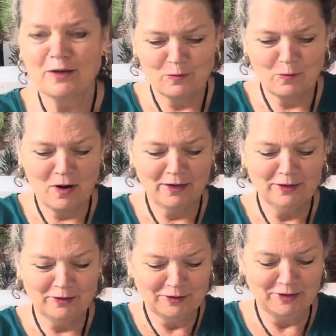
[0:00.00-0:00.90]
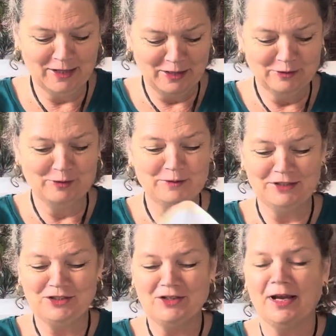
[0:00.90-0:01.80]
Why not go to a
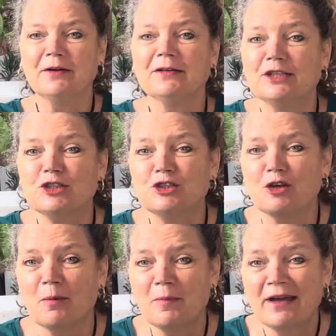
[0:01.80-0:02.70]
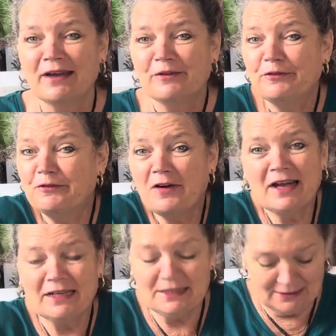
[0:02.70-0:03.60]
charity shop,
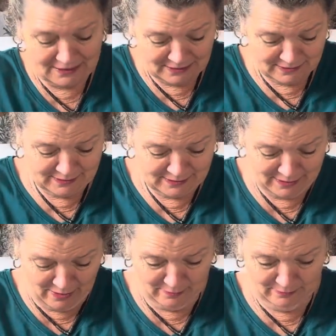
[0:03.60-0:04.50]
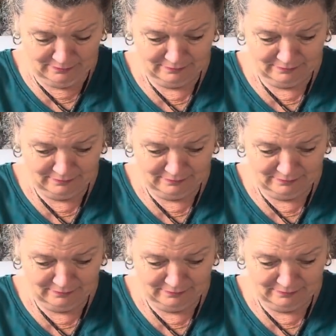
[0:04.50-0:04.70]
find some